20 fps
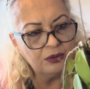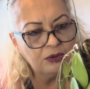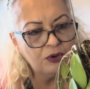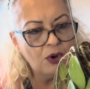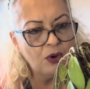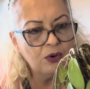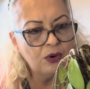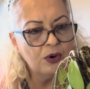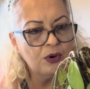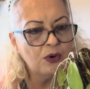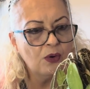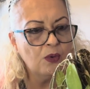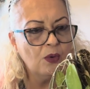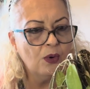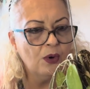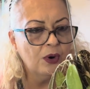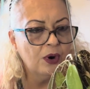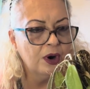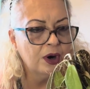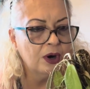cocoa
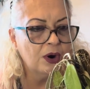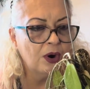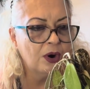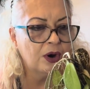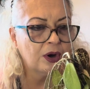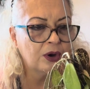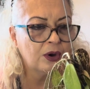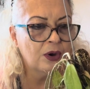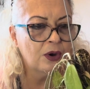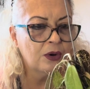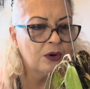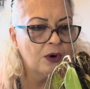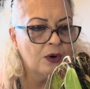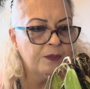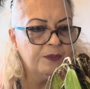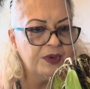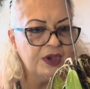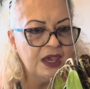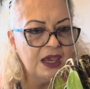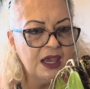coir or
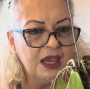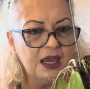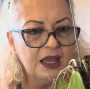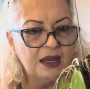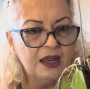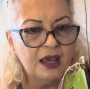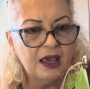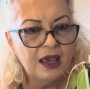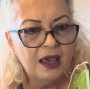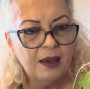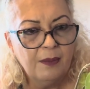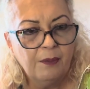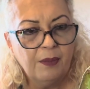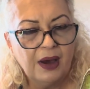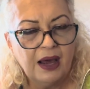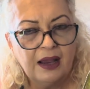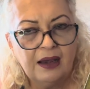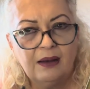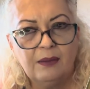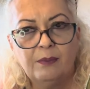cocoa peat,
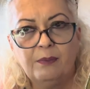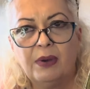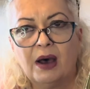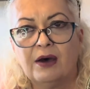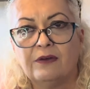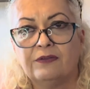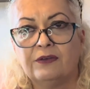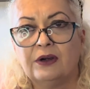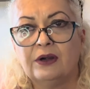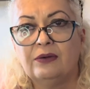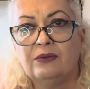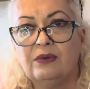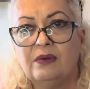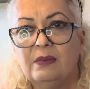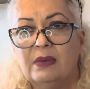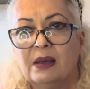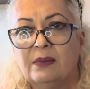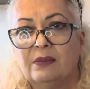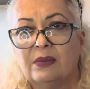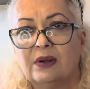but buffered,
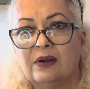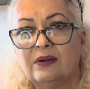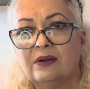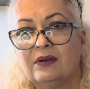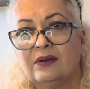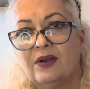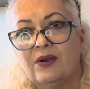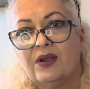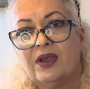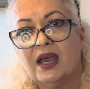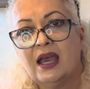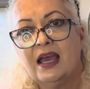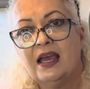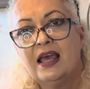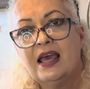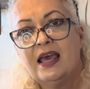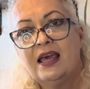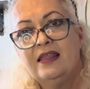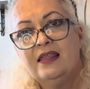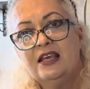remember. Okay,
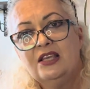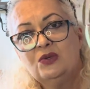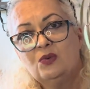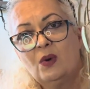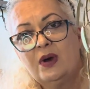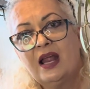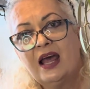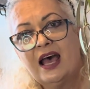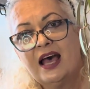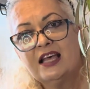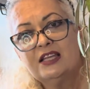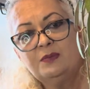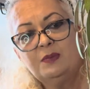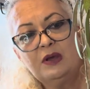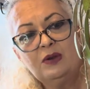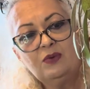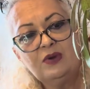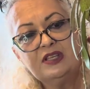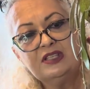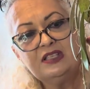this one has
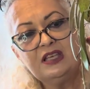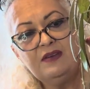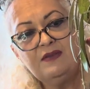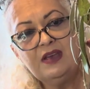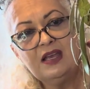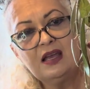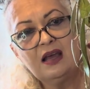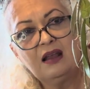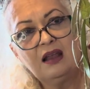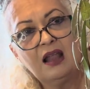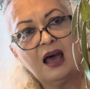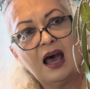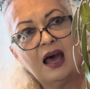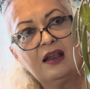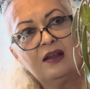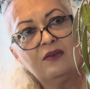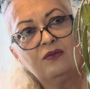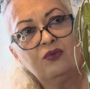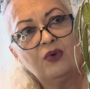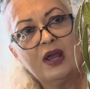been receiving a
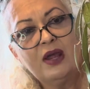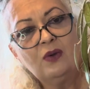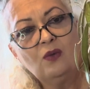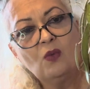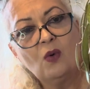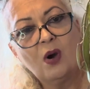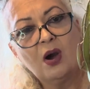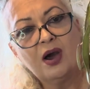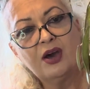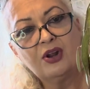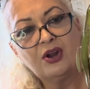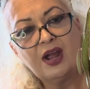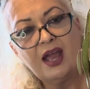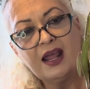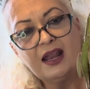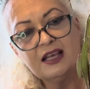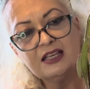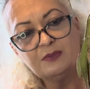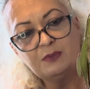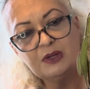lot of rainwater
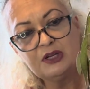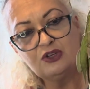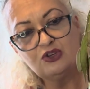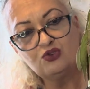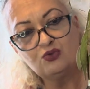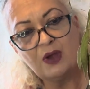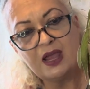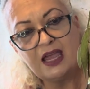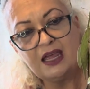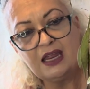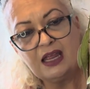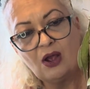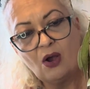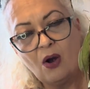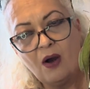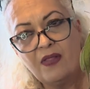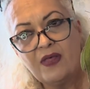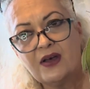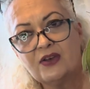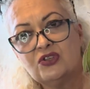and it's been draining
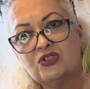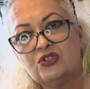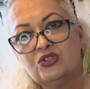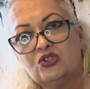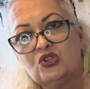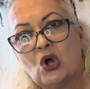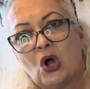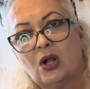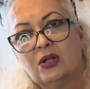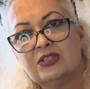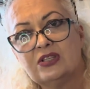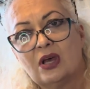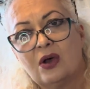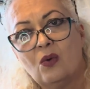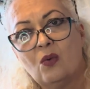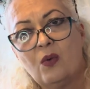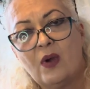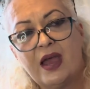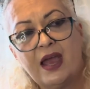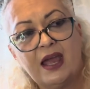all the salts
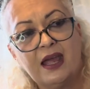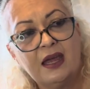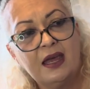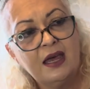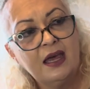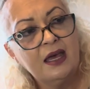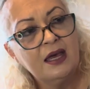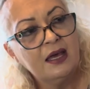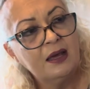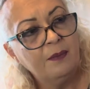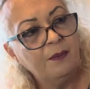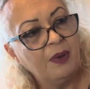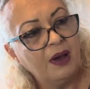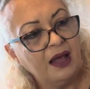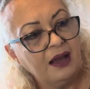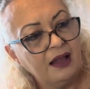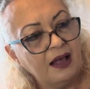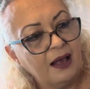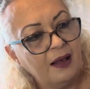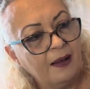away.
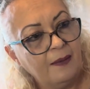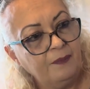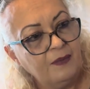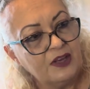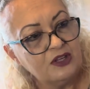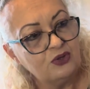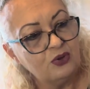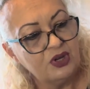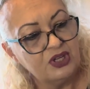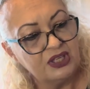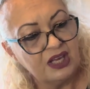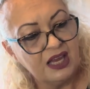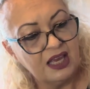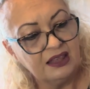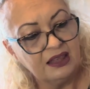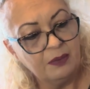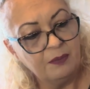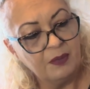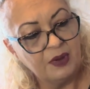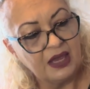But as soon as I
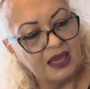get the